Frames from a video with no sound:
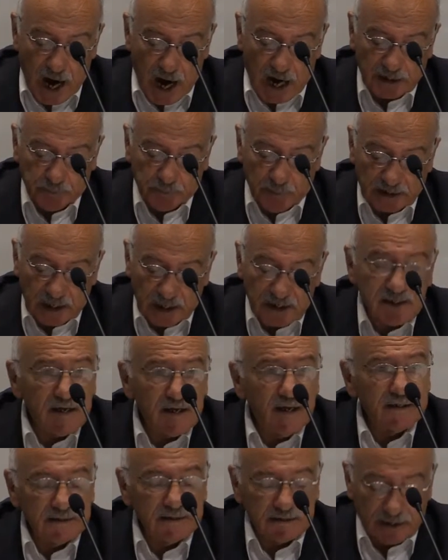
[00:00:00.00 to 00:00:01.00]
Is it
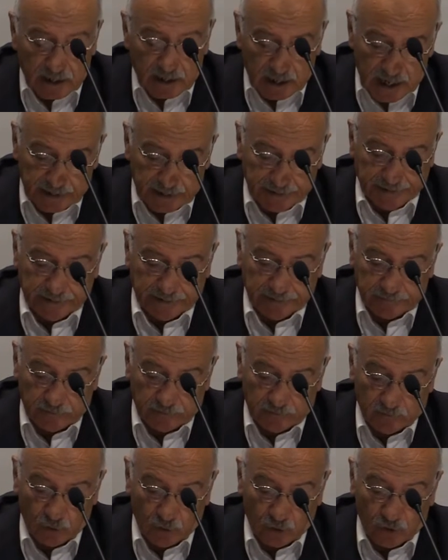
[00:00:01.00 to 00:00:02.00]
possible to discuss one
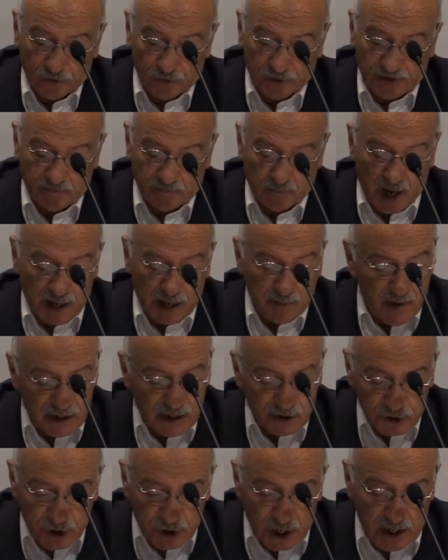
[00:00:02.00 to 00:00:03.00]
single Armenian
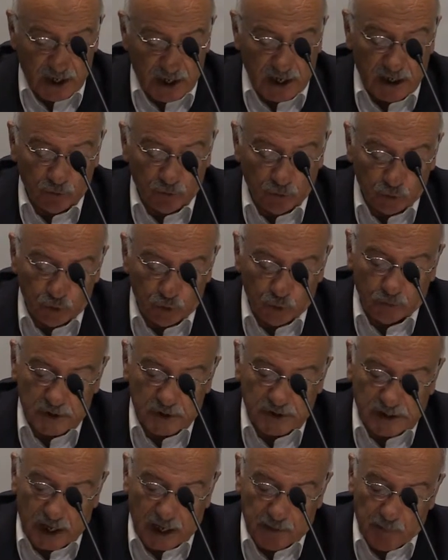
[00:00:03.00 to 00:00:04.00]
identity under these
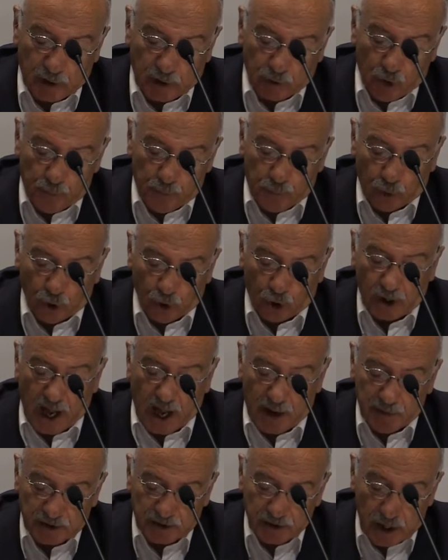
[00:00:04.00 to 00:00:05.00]
conditions?
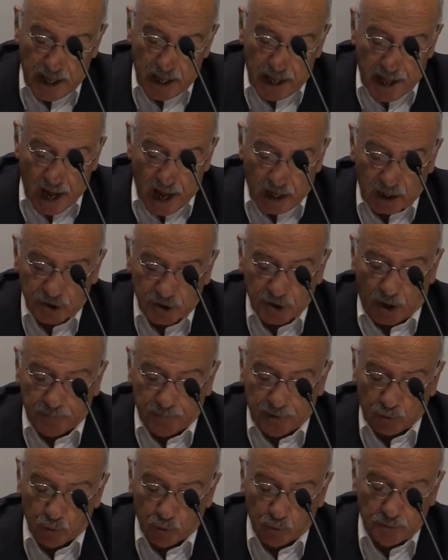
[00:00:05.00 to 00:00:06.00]
Superficially, we can say no,
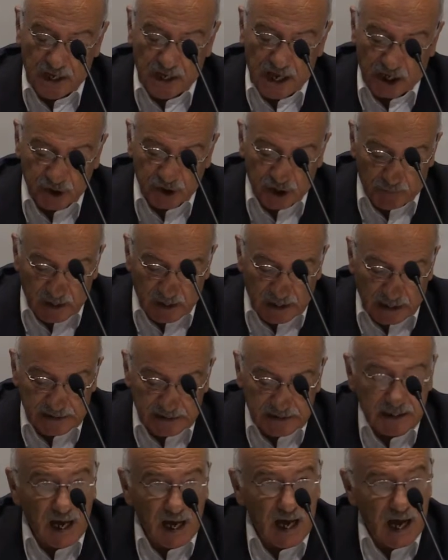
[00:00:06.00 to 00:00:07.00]
but in
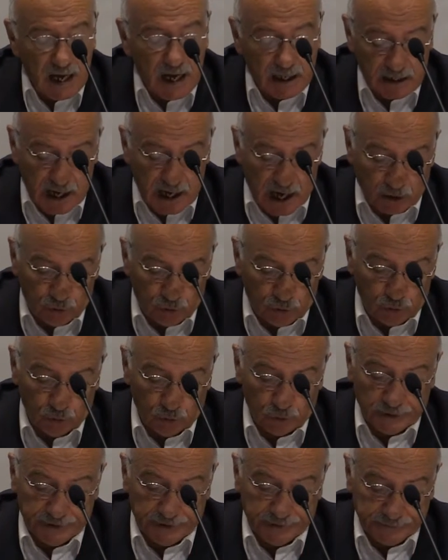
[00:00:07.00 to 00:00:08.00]
the end, I think
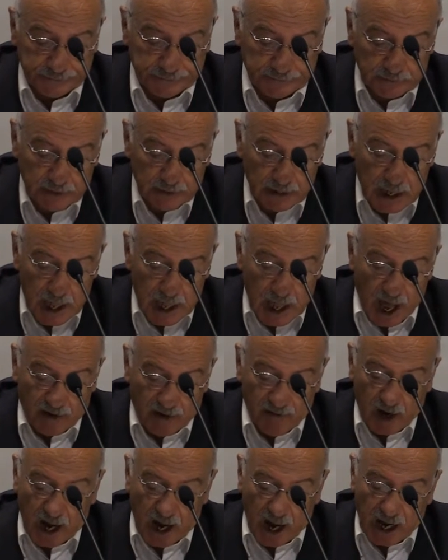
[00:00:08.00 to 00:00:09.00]
the answer will
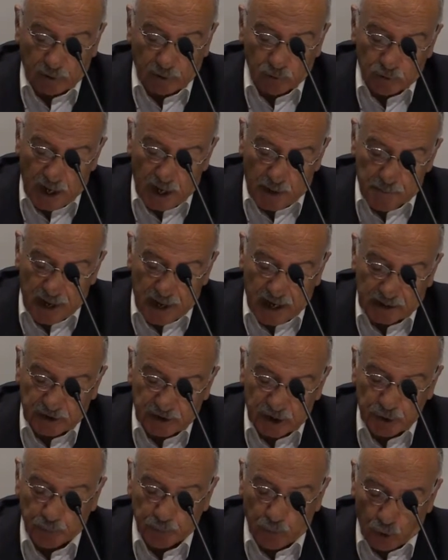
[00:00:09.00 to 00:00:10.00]
be affirmative,
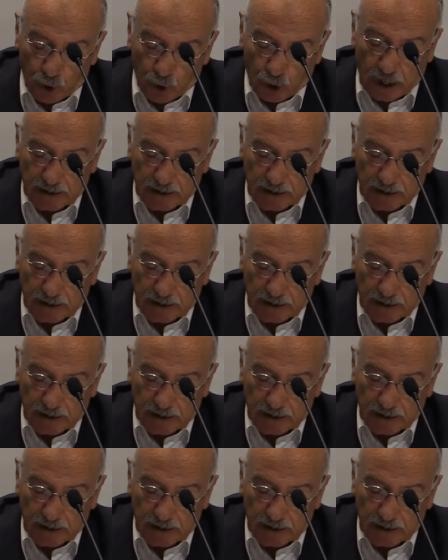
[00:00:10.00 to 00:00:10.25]
because